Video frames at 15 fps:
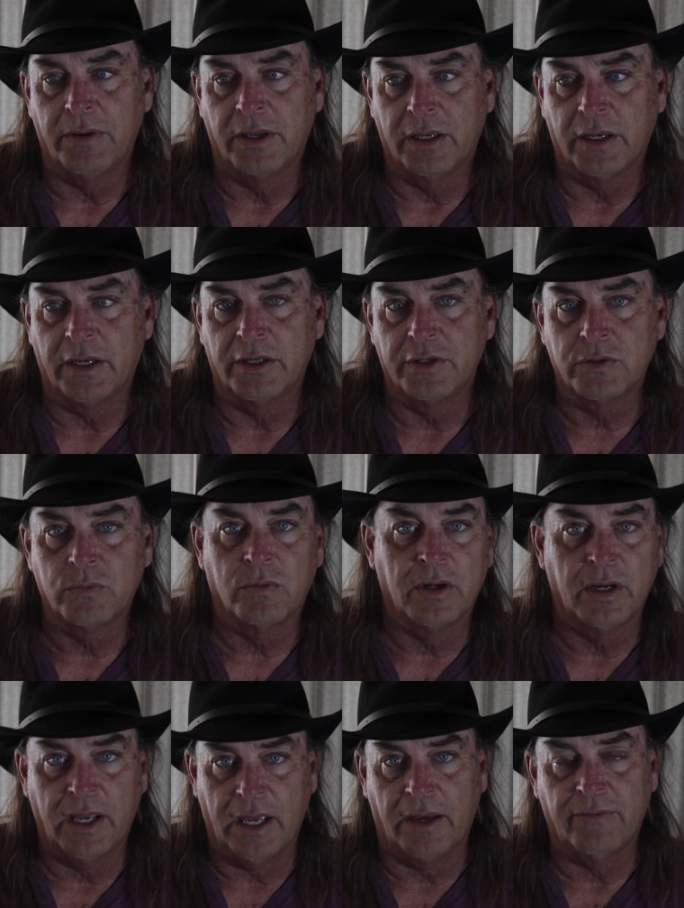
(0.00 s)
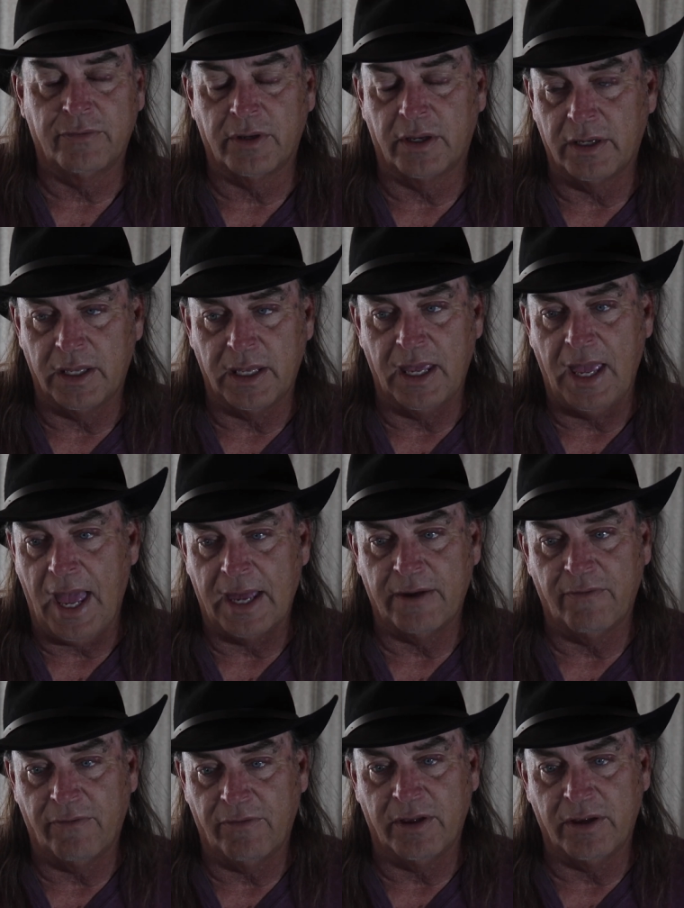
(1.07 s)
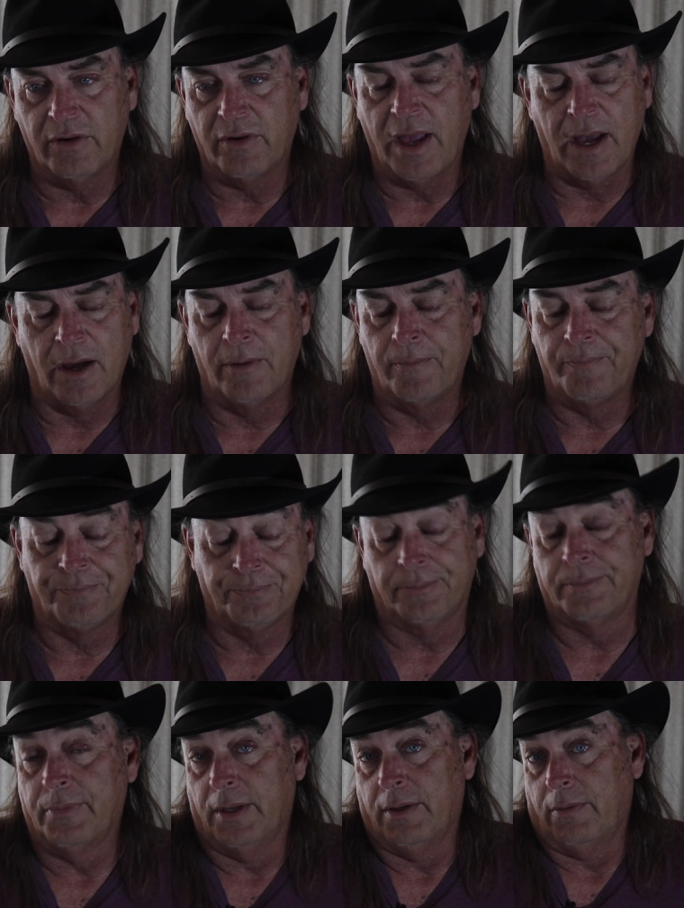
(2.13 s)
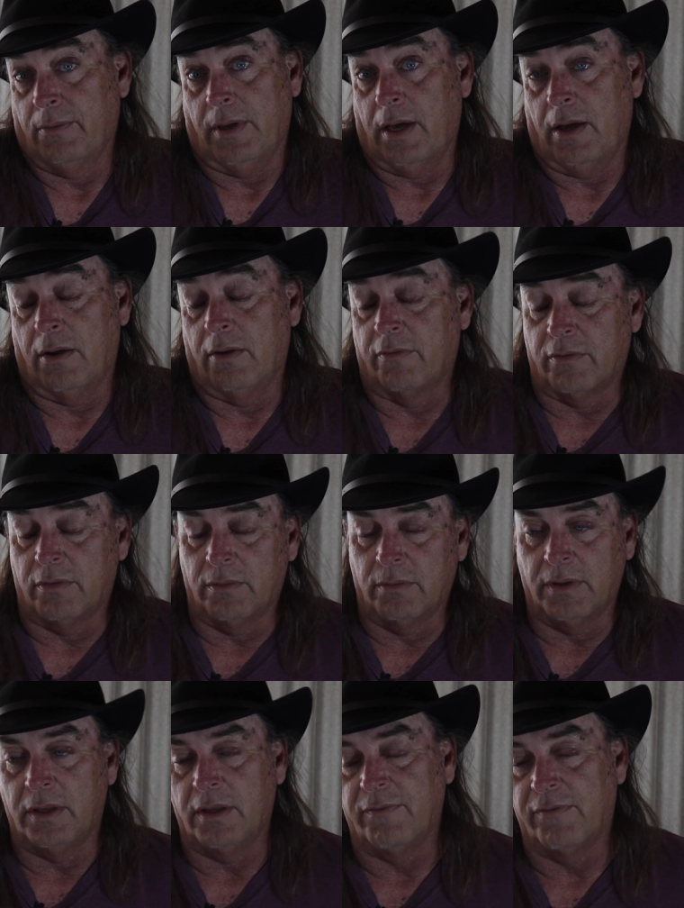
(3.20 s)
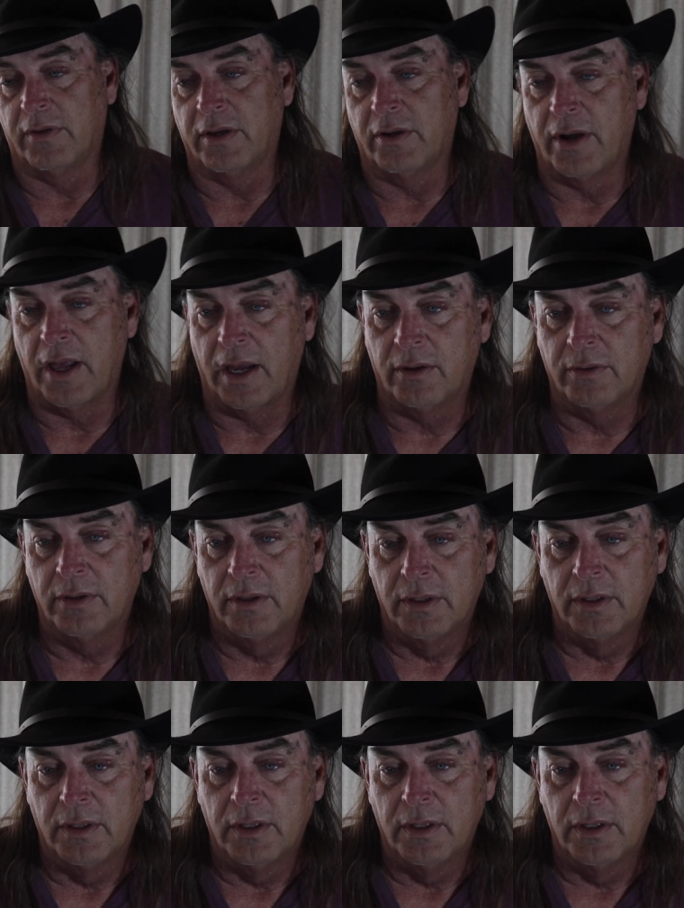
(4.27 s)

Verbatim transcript: because we're going to have to, and he had figured out, however he figured out,